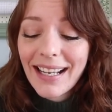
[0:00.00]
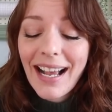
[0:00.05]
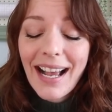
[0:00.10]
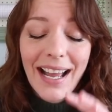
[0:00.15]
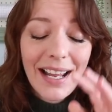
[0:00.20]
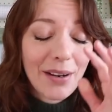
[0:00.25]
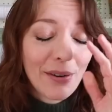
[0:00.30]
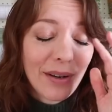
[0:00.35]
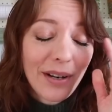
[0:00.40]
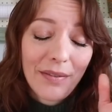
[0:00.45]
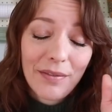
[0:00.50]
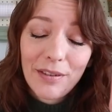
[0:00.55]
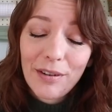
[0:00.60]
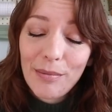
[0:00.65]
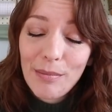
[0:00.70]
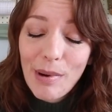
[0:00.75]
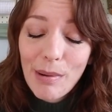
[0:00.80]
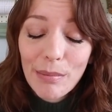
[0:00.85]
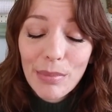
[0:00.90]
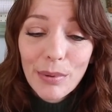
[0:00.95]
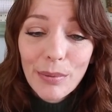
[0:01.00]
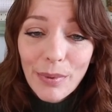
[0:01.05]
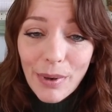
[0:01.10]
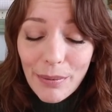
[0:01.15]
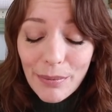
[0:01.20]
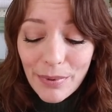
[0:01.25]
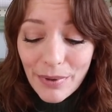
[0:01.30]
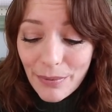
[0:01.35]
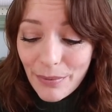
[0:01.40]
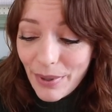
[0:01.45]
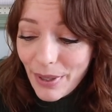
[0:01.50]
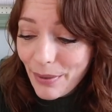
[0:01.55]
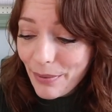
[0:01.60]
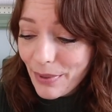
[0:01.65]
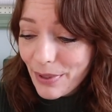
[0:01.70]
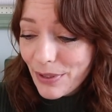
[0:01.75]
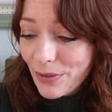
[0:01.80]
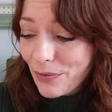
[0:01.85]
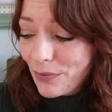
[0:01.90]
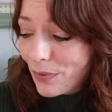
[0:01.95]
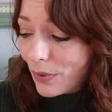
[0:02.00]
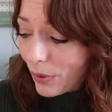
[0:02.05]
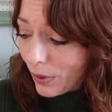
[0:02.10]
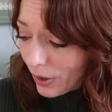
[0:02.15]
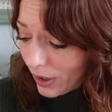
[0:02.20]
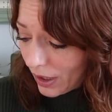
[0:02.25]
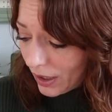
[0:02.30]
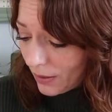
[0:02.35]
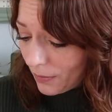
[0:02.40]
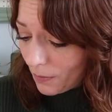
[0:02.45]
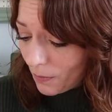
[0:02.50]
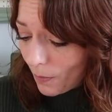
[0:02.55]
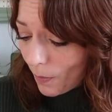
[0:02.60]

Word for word: I don't even remember what, what, what it was for.